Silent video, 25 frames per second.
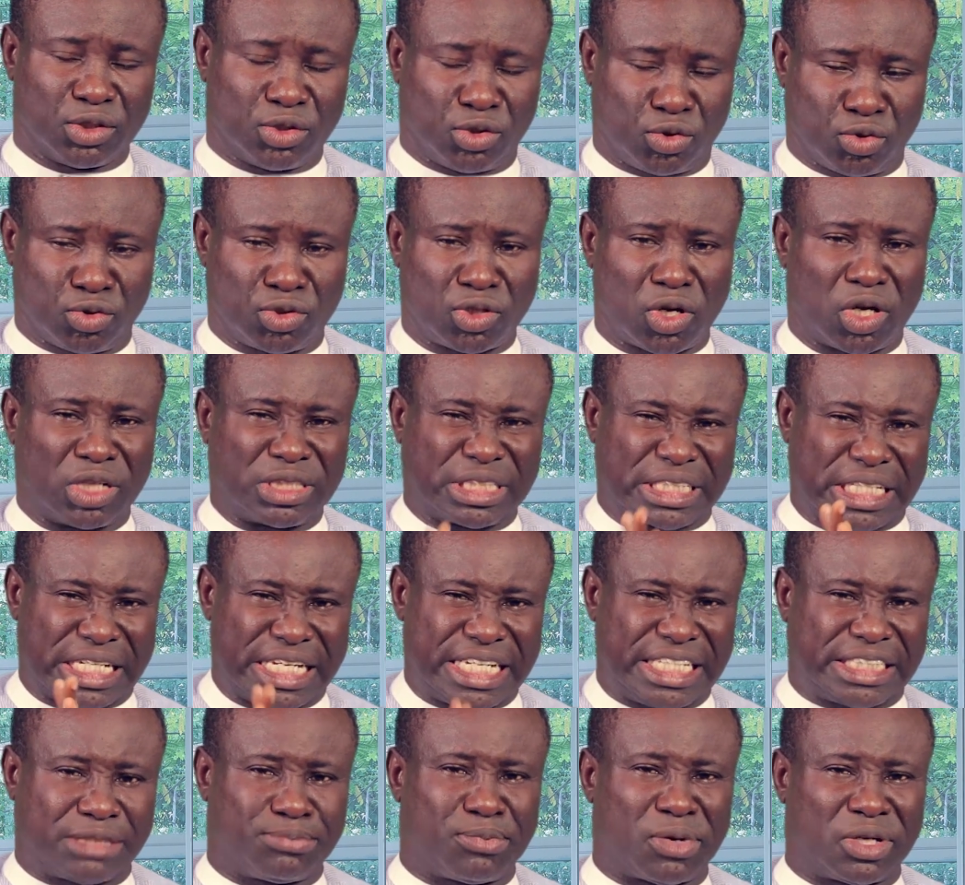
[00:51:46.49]
Do not
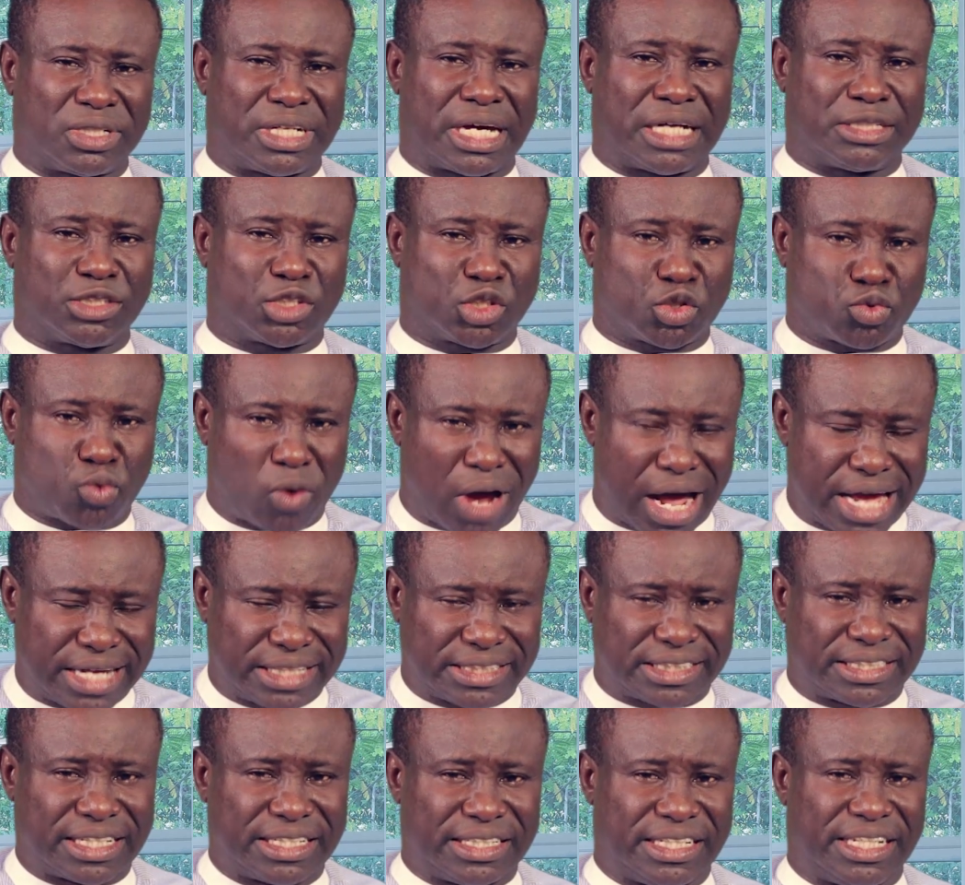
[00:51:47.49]
eat more than
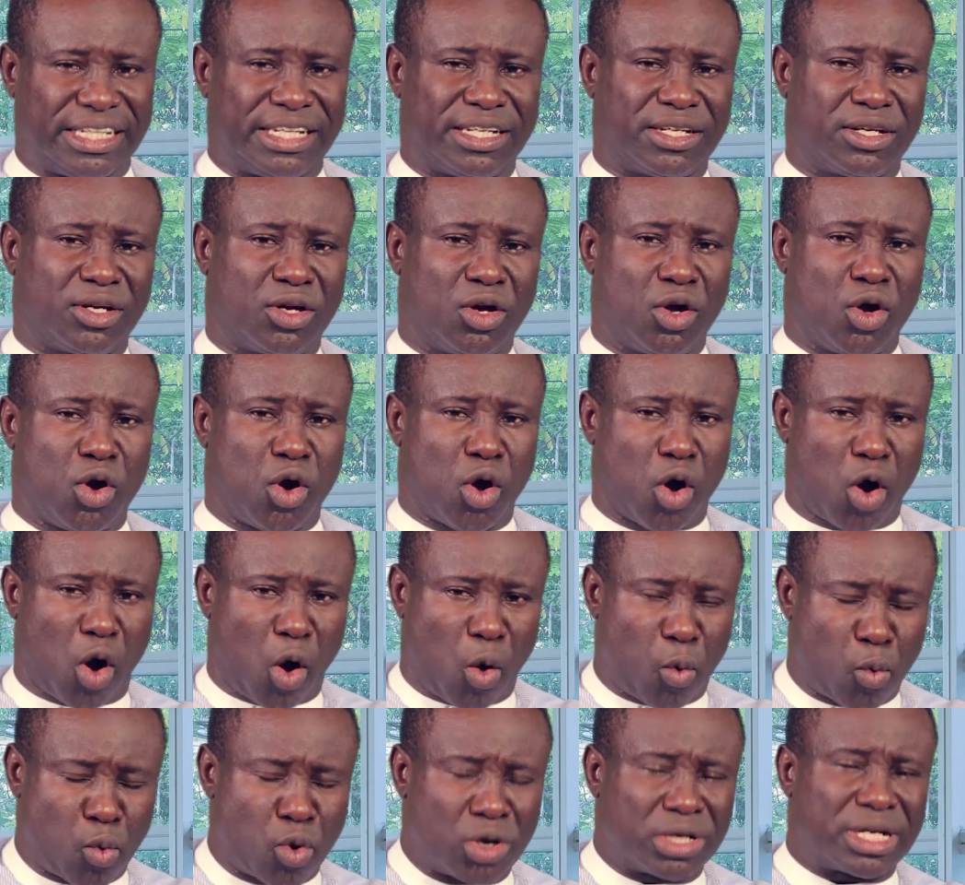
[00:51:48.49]
twice a day
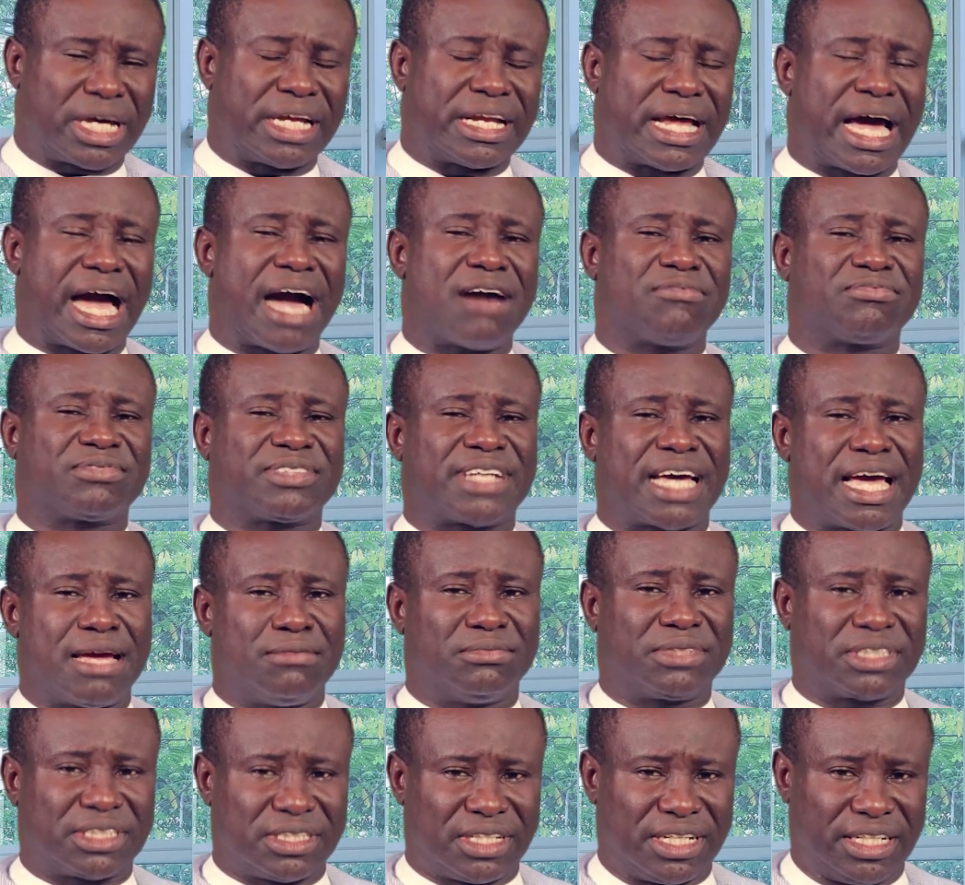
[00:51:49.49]
or 1.5
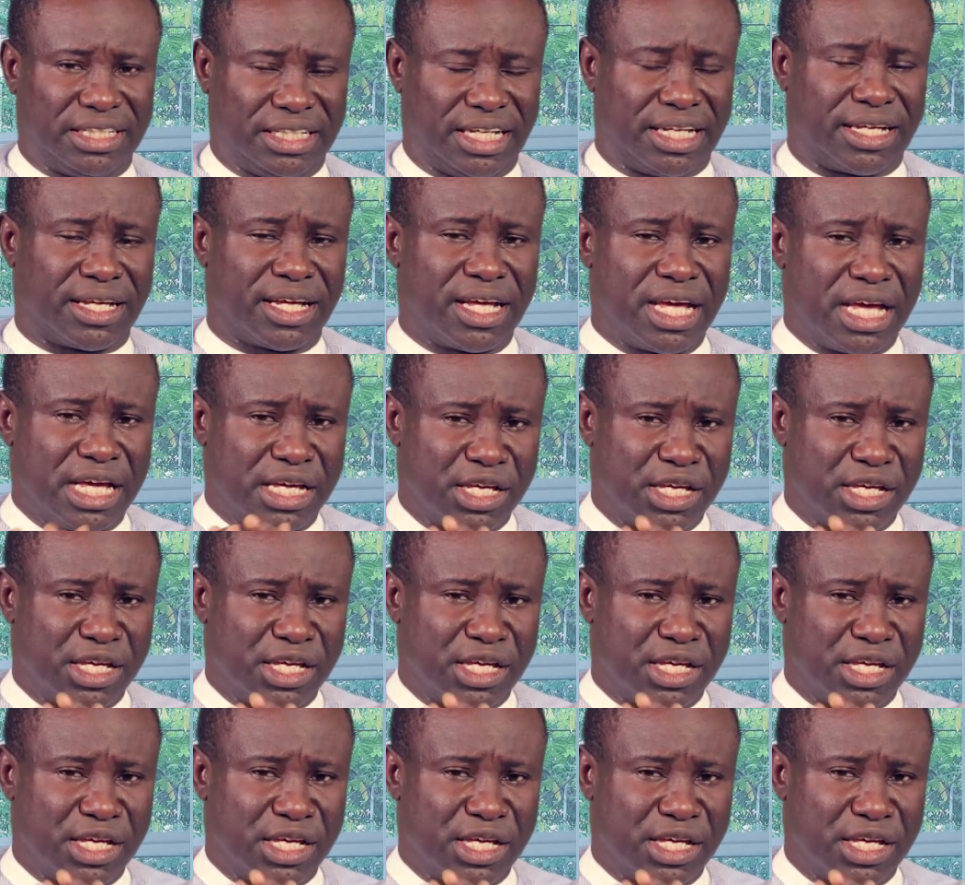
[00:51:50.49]
times in a day.